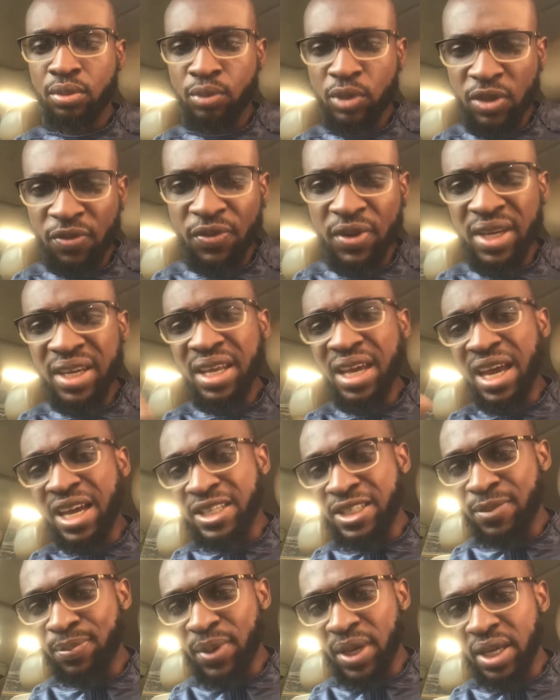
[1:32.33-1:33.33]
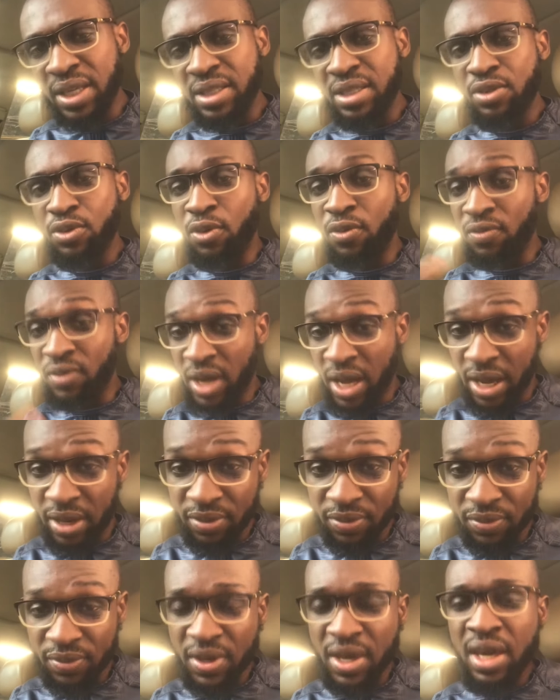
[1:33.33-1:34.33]
different aspects of
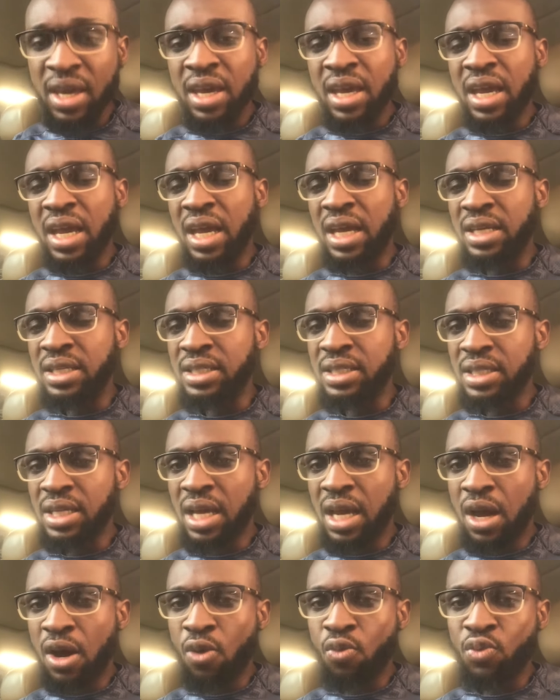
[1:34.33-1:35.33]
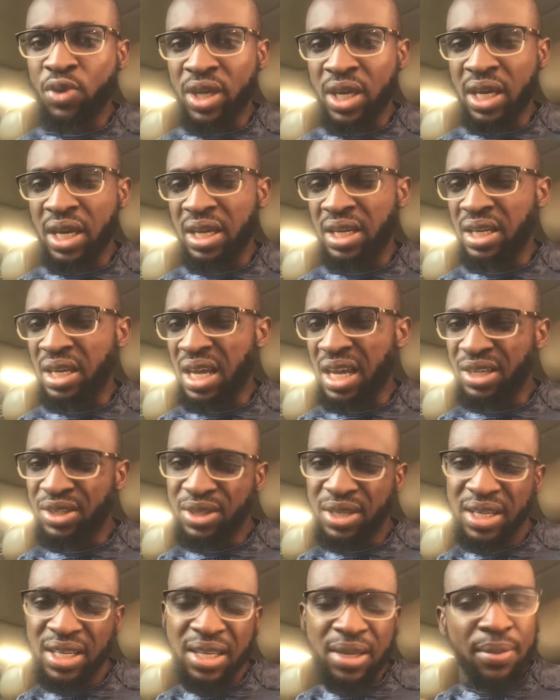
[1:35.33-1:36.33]
life and how we can
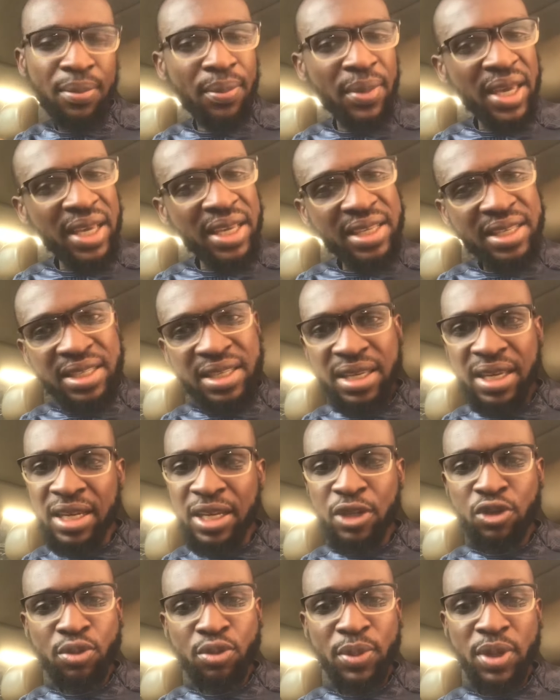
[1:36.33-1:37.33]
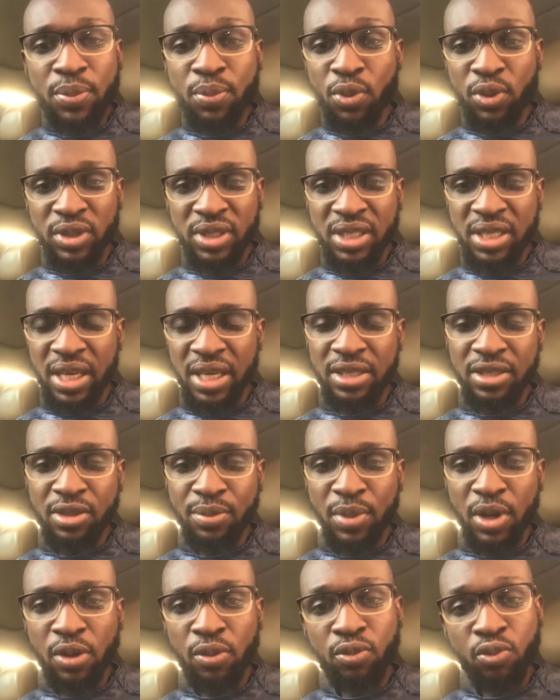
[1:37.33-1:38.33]
actually make a little bit more sense
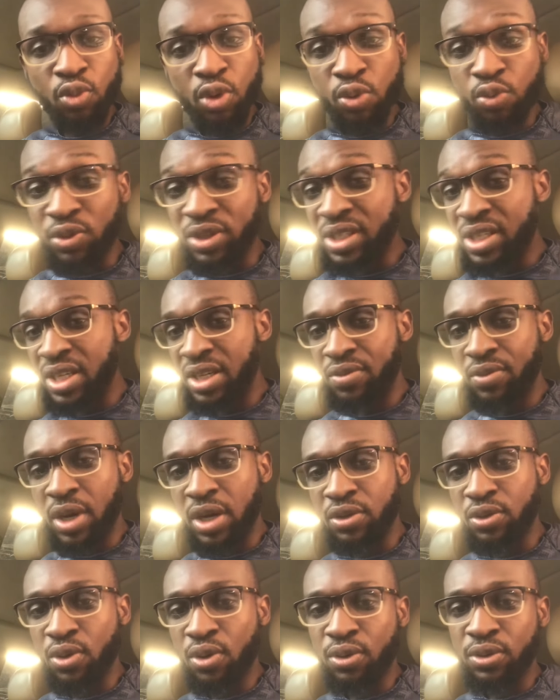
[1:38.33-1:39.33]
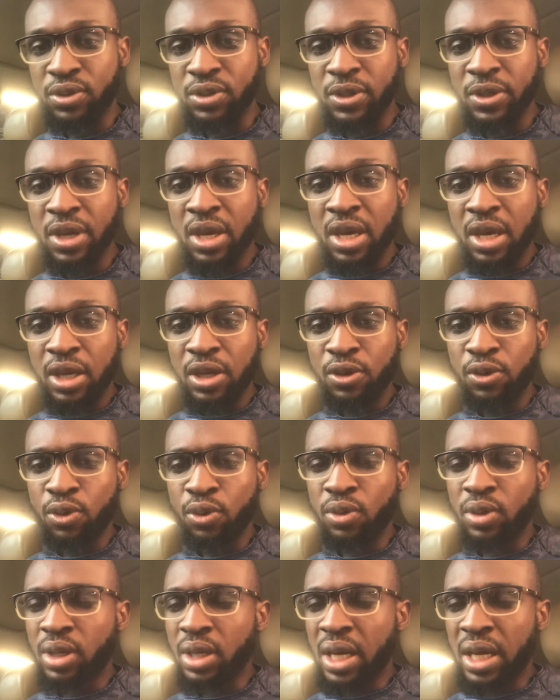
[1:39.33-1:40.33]
about what we see around us you
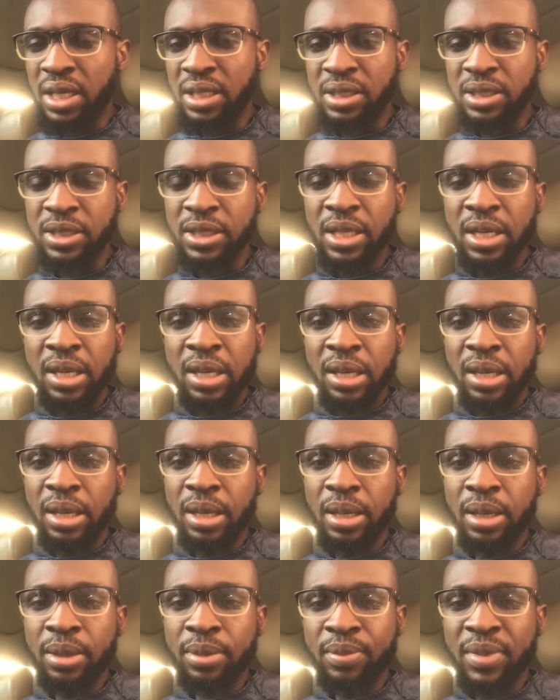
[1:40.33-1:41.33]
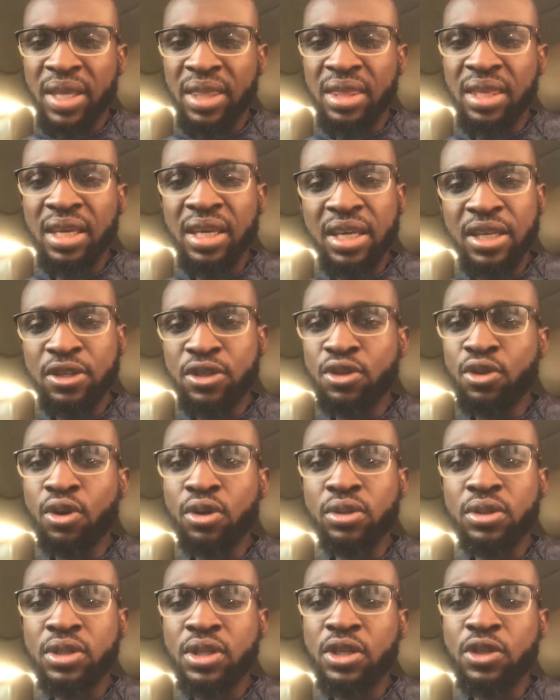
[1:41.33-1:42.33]
know and um, i think it's
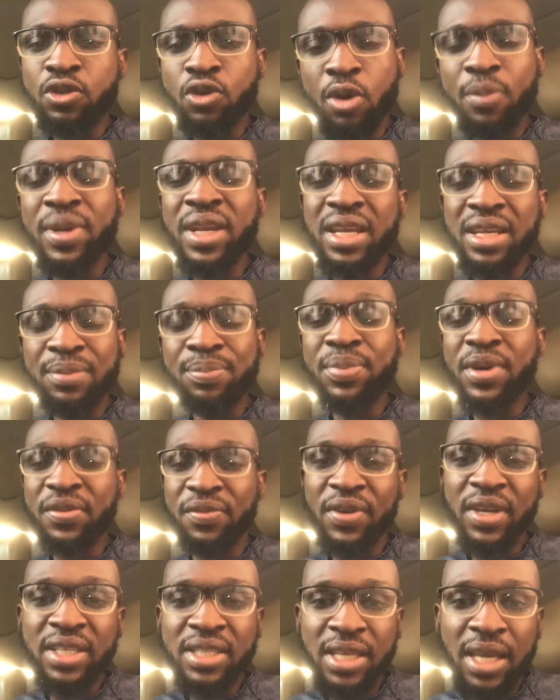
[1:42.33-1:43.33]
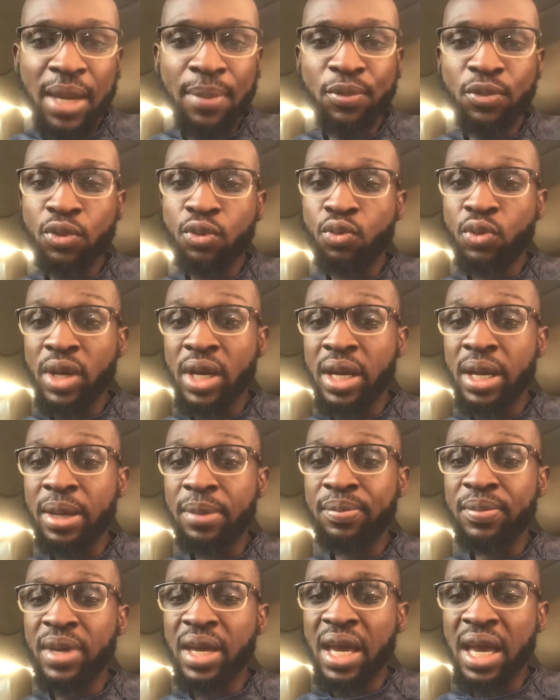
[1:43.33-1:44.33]
not it's coming at the perfect time where
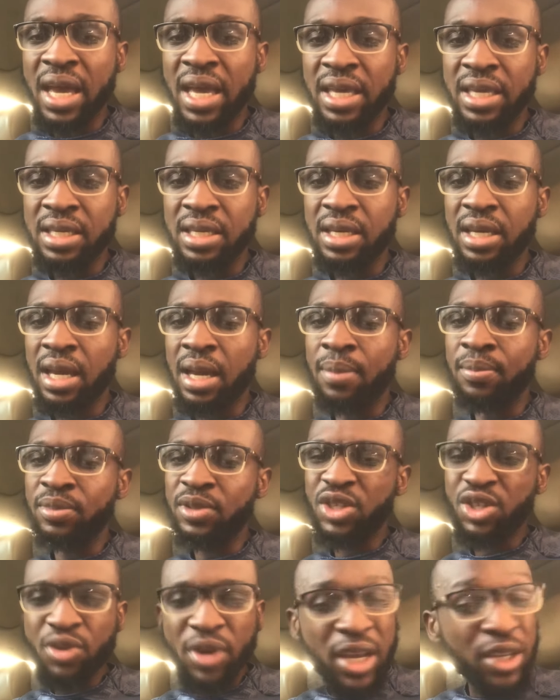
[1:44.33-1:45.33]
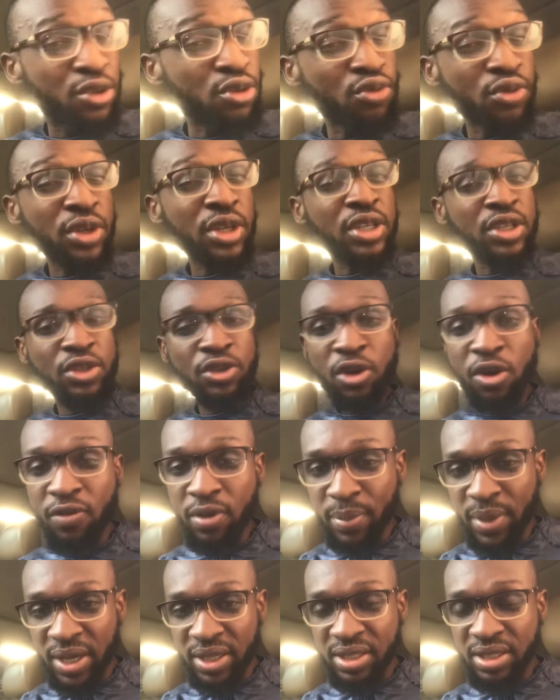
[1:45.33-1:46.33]
i am trying to rediscover
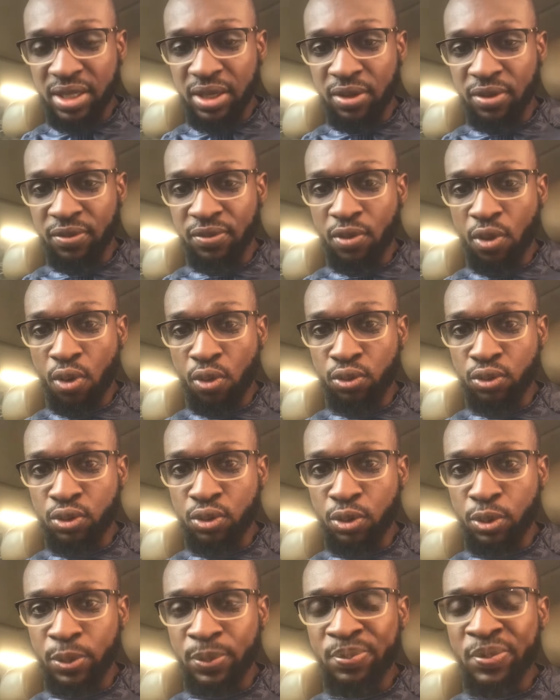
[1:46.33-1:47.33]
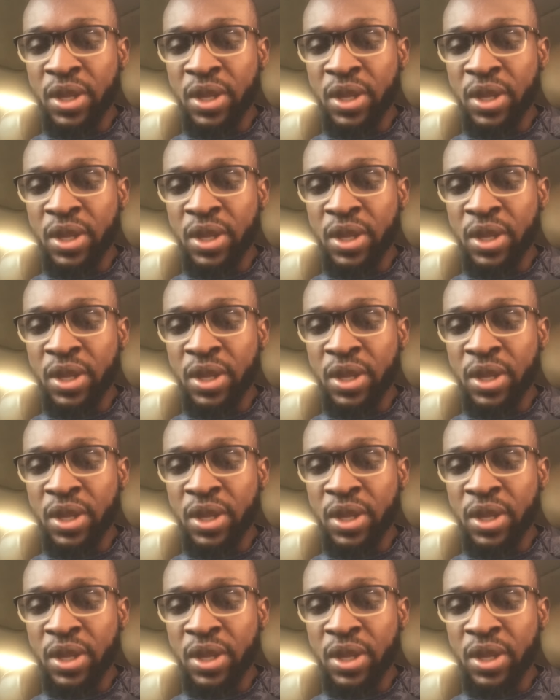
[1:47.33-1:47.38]
myself also